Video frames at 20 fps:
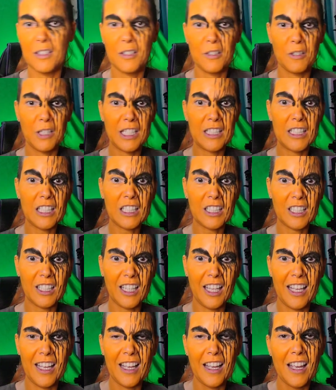It's a
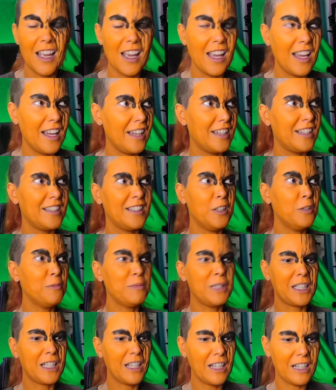oh my
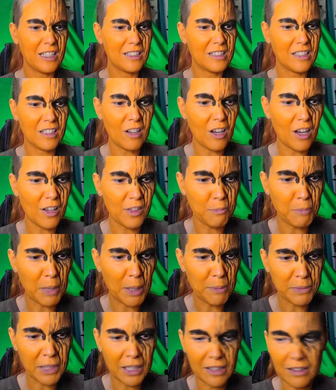god, it's a goth
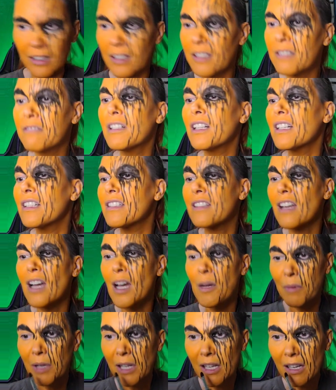pumpkin. What is
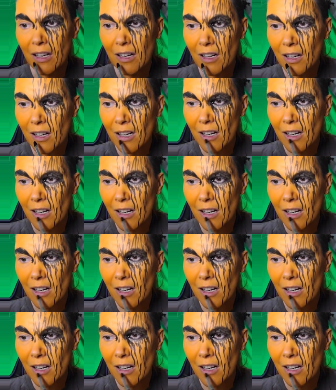happening here?